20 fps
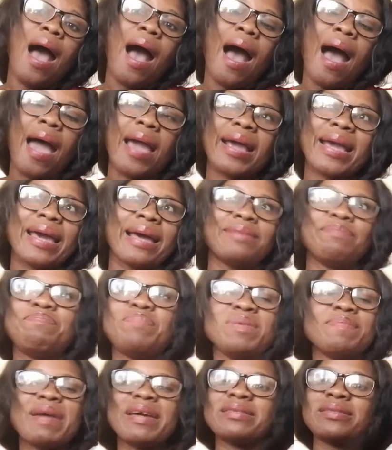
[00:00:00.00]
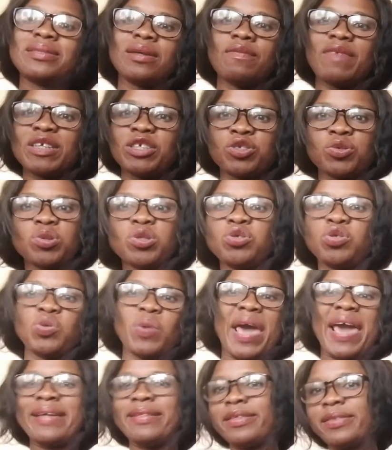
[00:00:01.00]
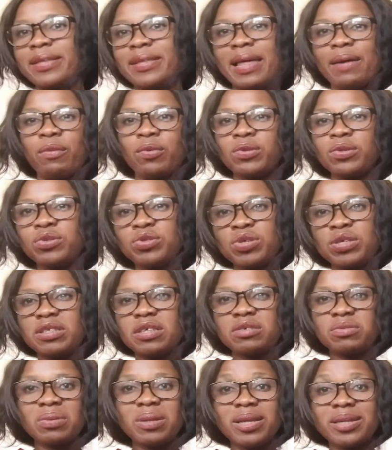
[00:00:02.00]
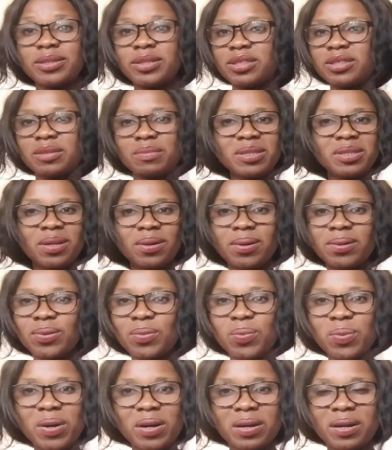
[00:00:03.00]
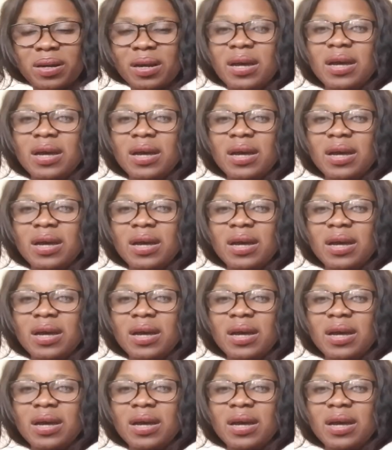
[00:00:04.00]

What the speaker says: I can be myself, I just want to do anything I want to do in this relationship, it's not going to work.